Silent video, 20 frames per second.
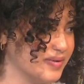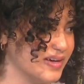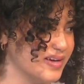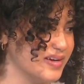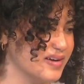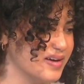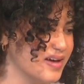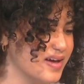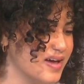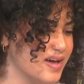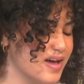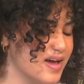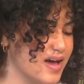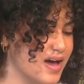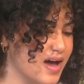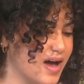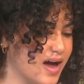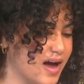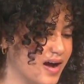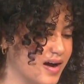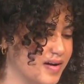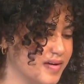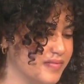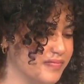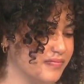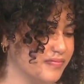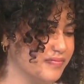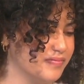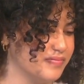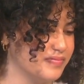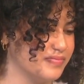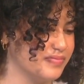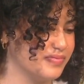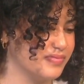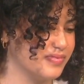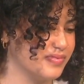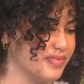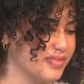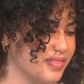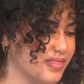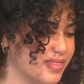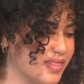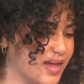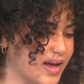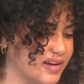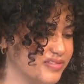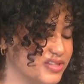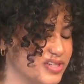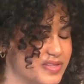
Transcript: me. I've